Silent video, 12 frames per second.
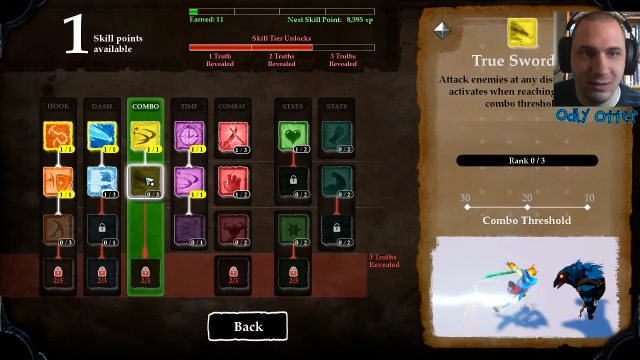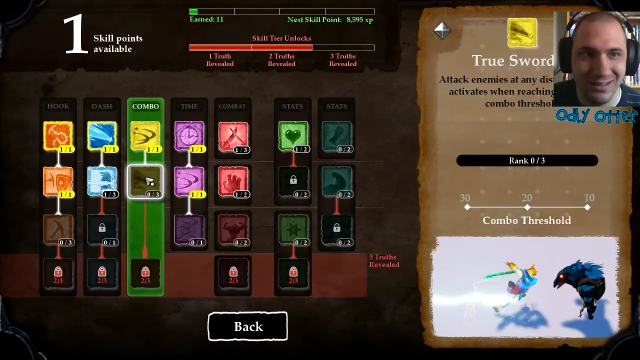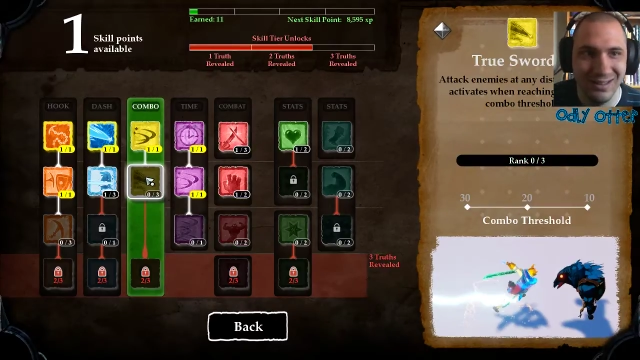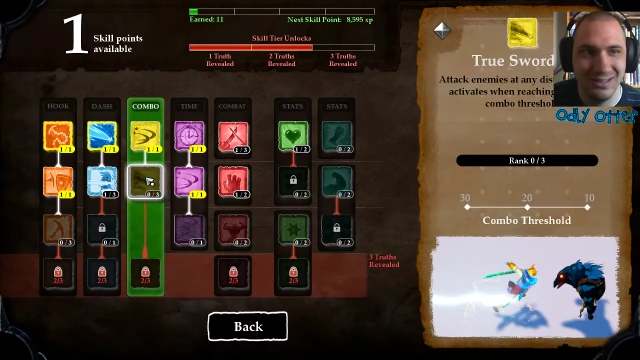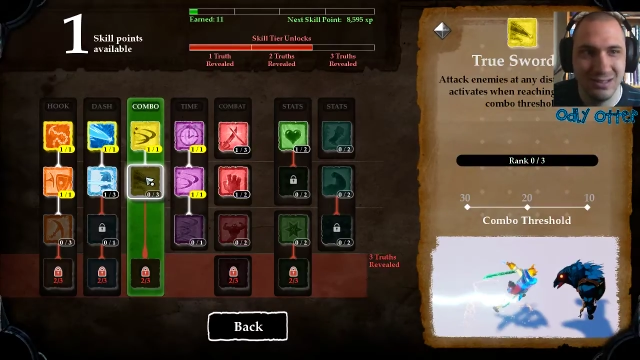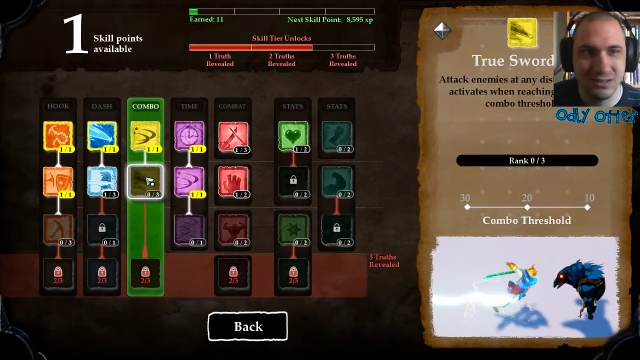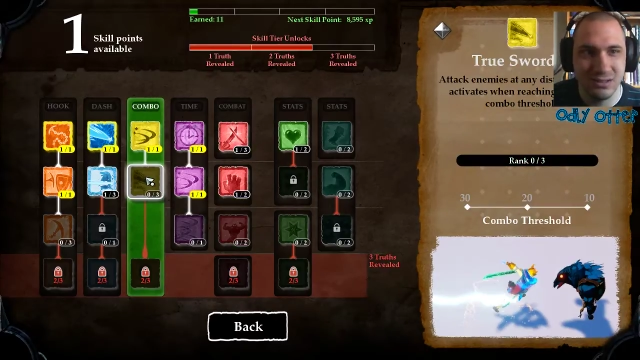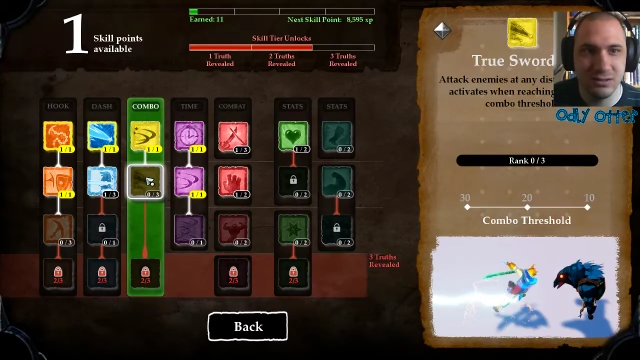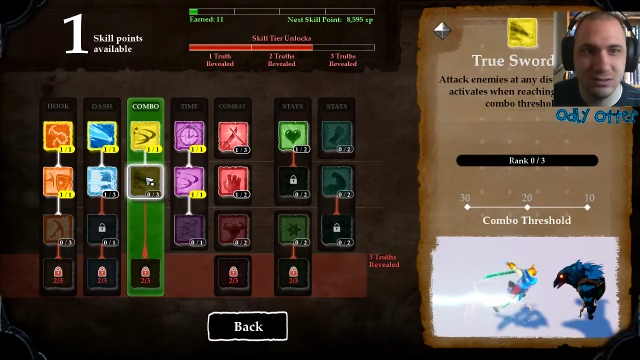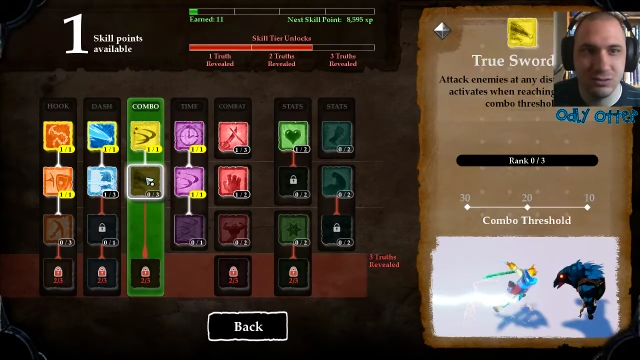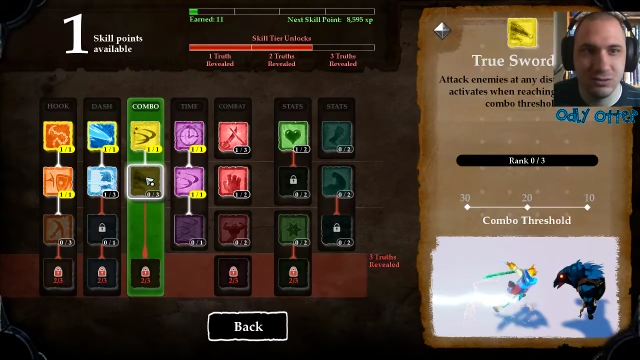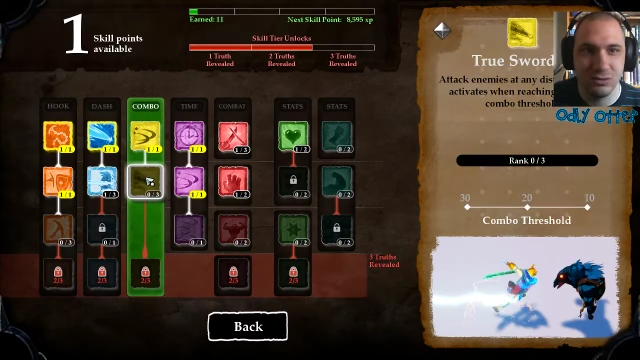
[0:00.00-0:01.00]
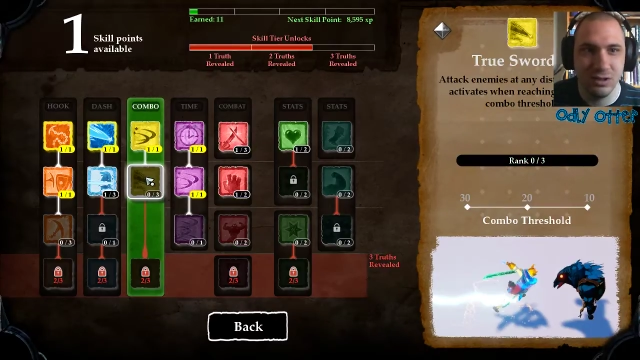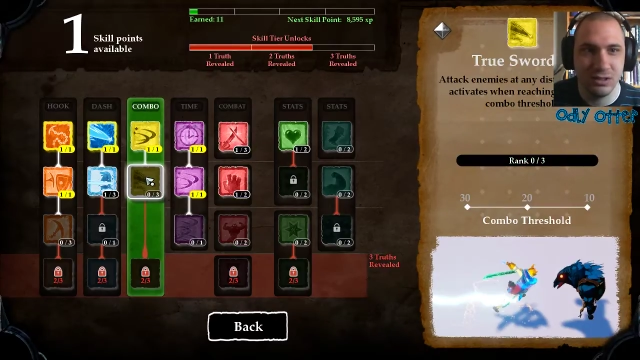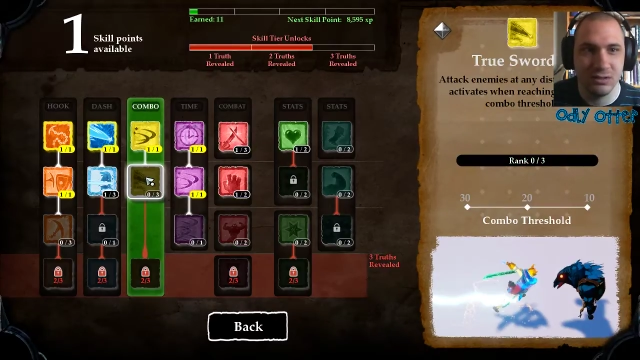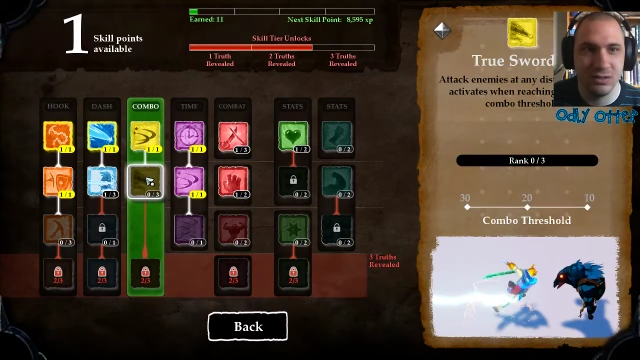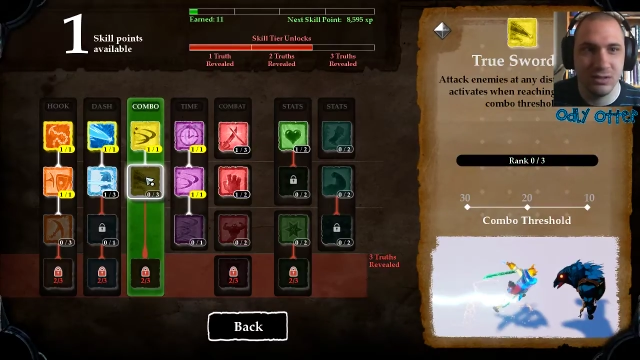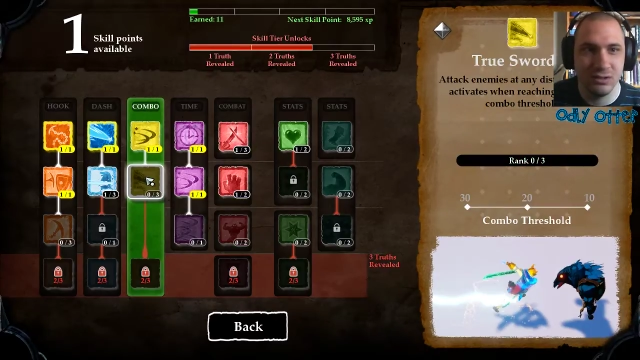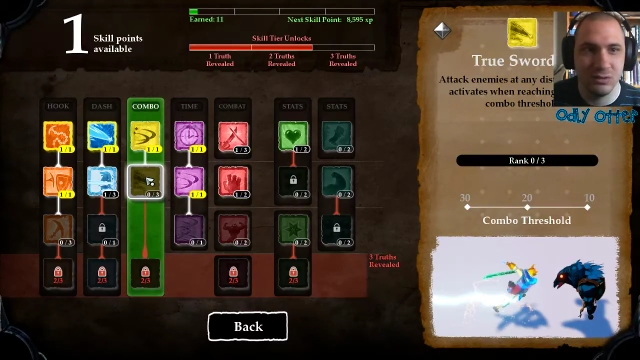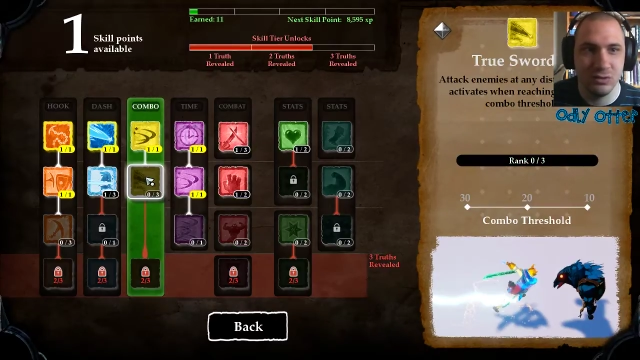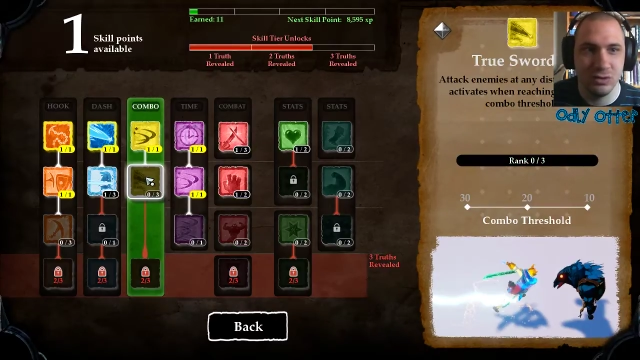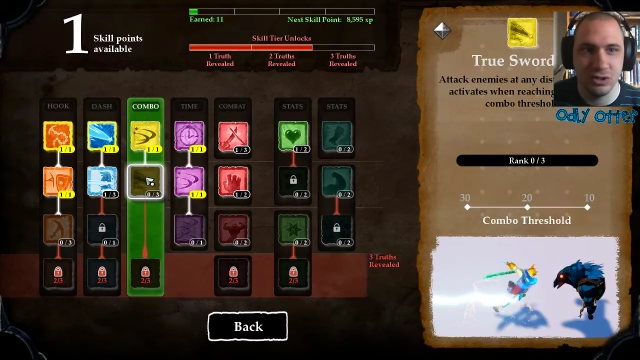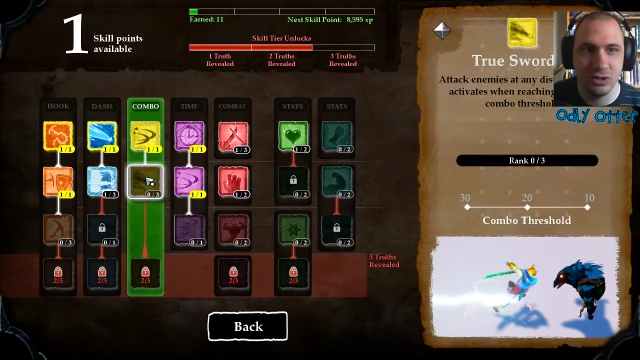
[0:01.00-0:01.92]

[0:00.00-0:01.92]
any distance or activates when reaching a